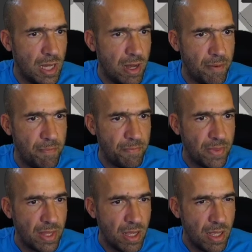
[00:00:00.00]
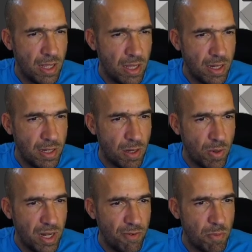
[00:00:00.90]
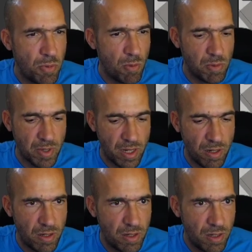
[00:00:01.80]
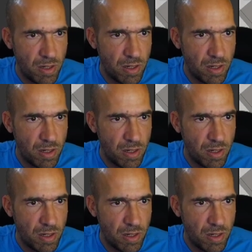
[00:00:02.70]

Aha, yeah, we have a problem in here,